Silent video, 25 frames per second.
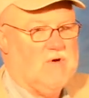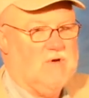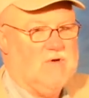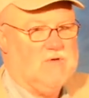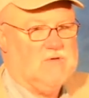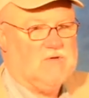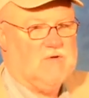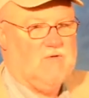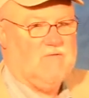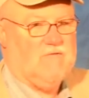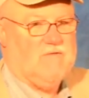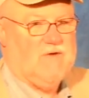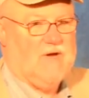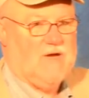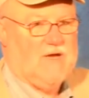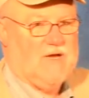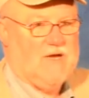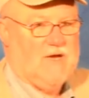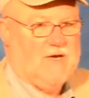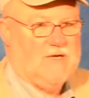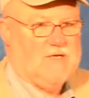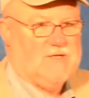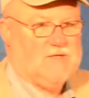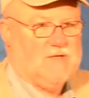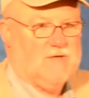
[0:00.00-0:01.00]
who's on
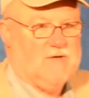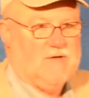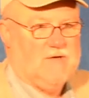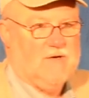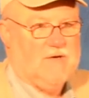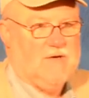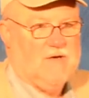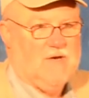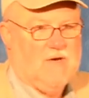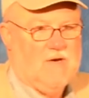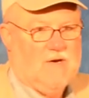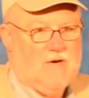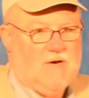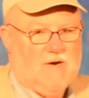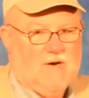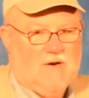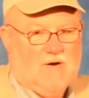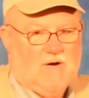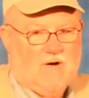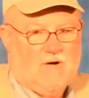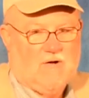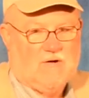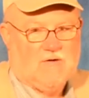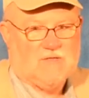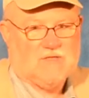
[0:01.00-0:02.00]
vacation
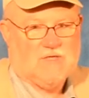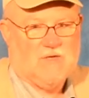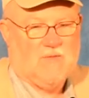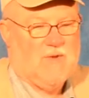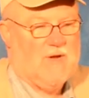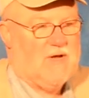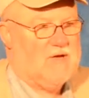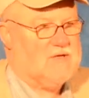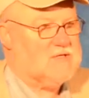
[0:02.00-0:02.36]
or somehow